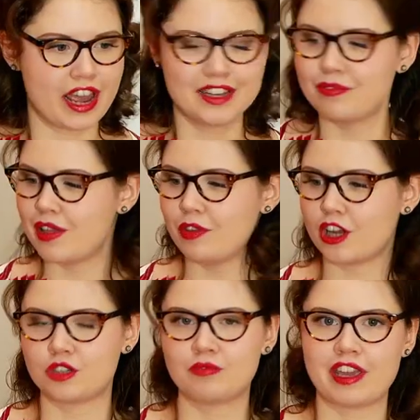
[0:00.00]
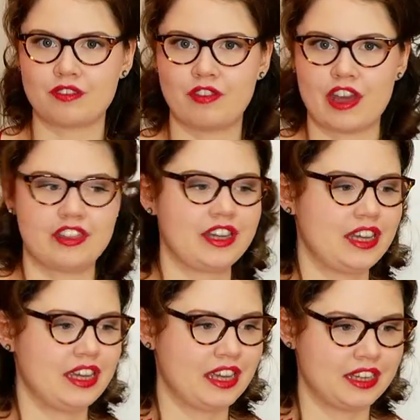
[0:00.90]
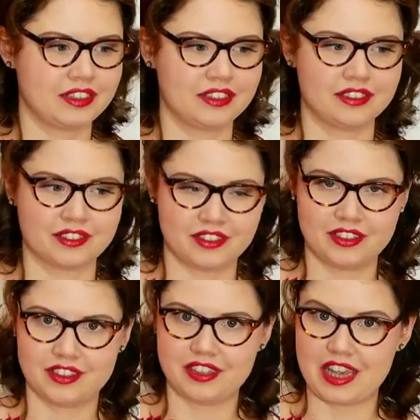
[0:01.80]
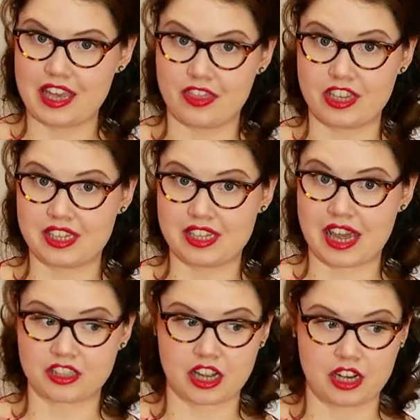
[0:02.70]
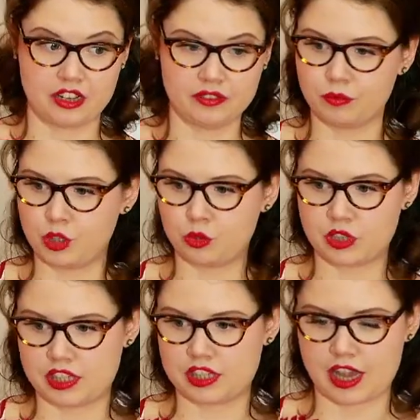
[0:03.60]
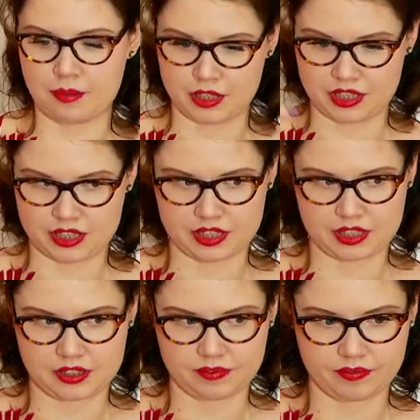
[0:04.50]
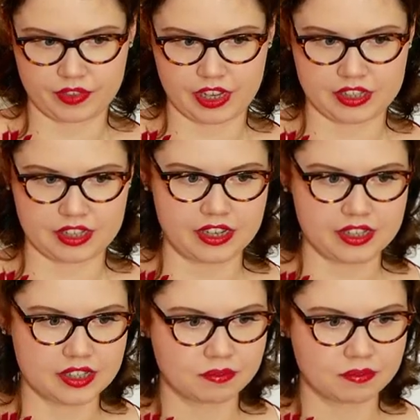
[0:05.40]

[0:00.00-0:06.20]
Maybe I should make the feather in this sand color, which was the same as this.